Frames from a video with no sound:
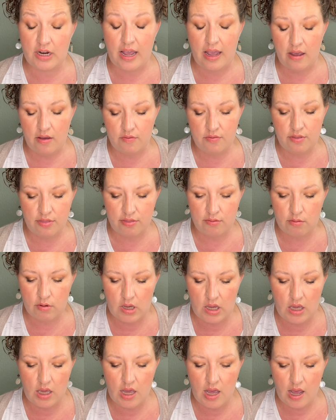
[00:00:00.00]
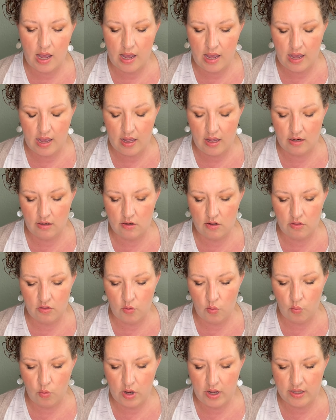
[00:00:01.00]
I have three, and the
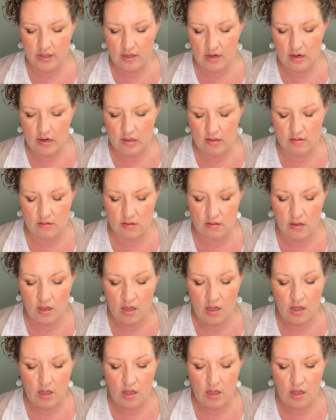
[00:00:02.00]
one that has